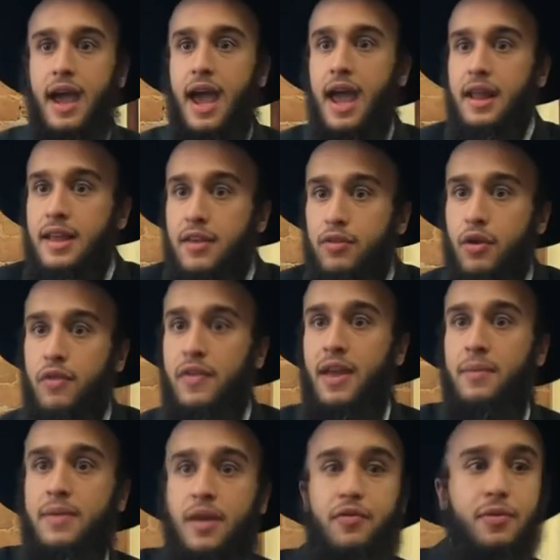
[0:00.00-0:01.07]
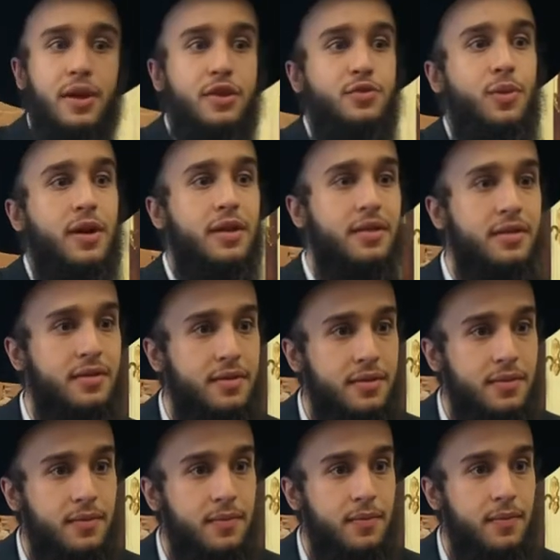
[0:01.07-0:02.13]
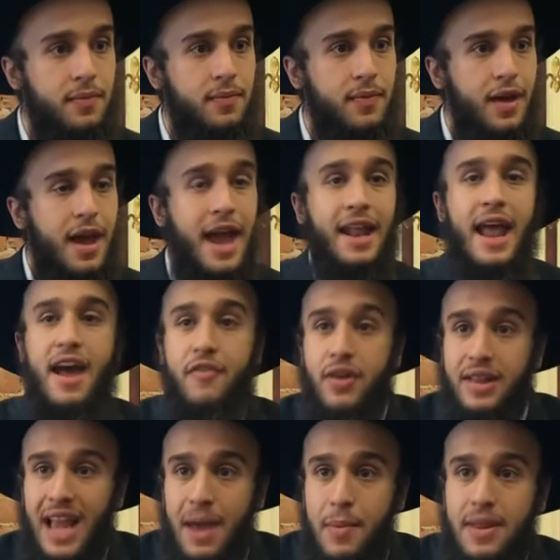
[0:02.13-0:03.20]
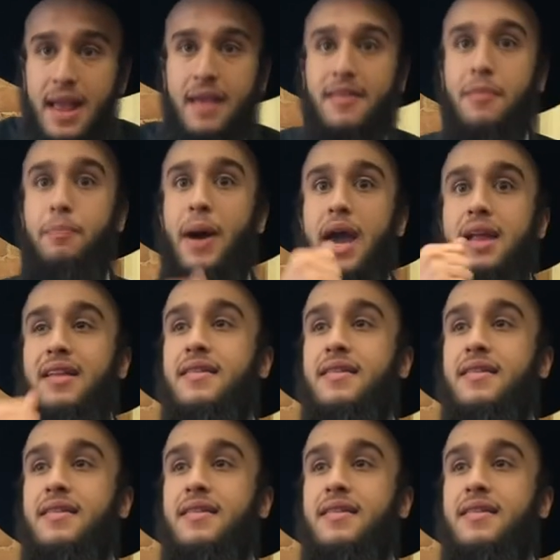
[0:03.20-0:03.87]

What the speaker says: And he's serving himself with each one. And every time he takes a bite,